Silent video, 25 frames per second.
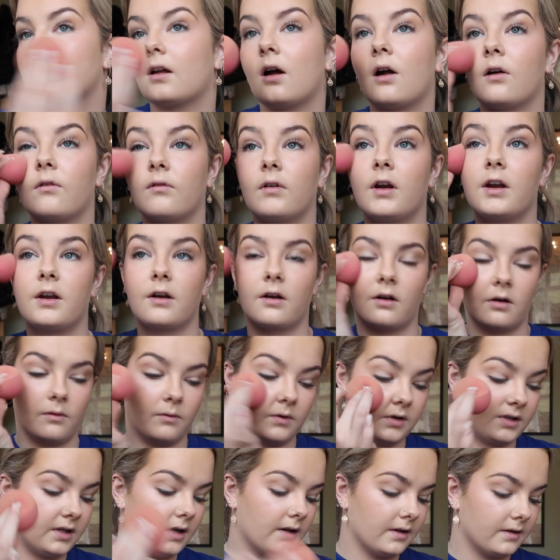I really don't know
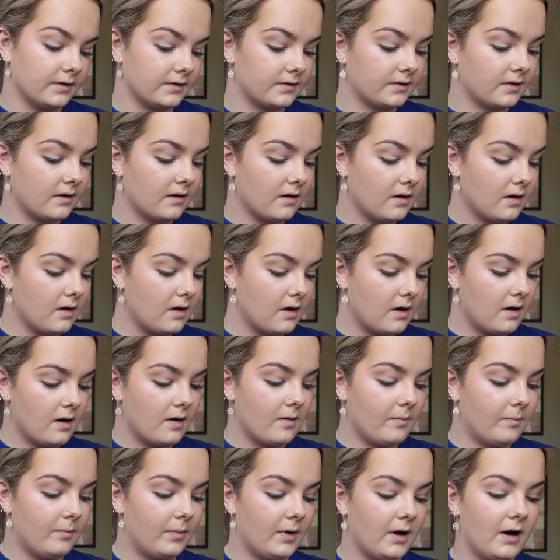what does.
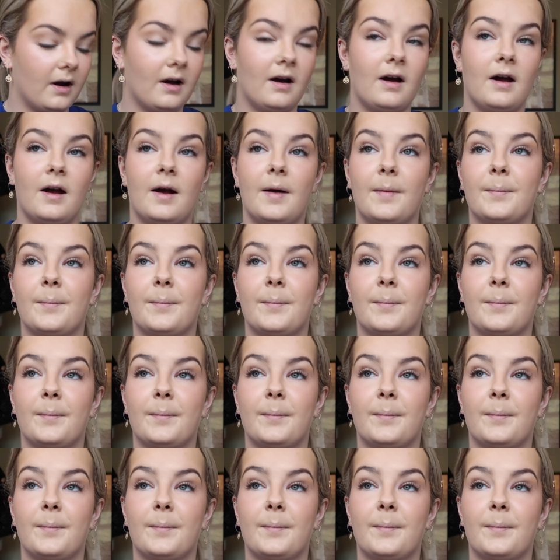But